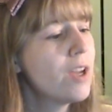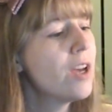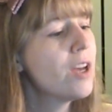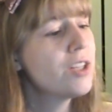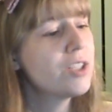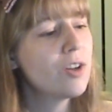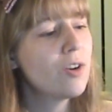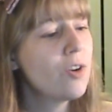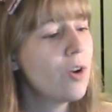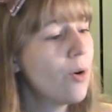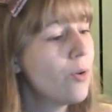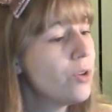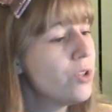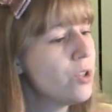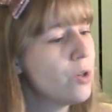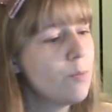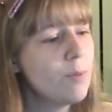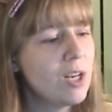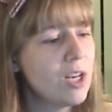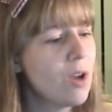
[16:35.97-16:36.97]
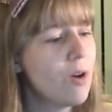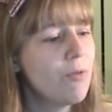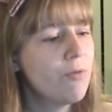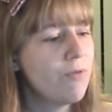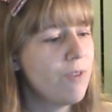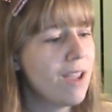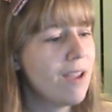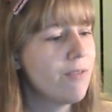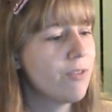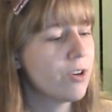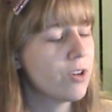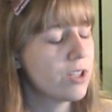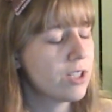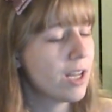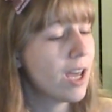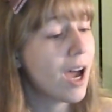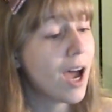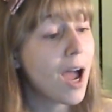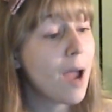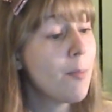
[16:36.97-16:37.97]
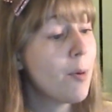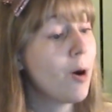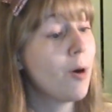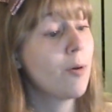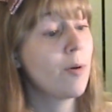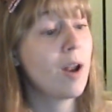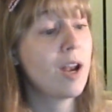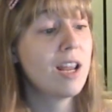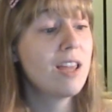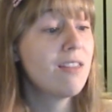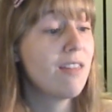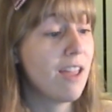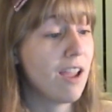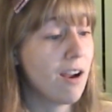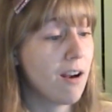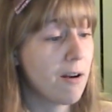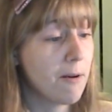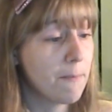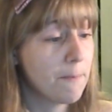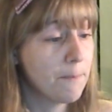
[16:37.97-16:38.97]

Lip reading: So don't do me no favors. I'm already there.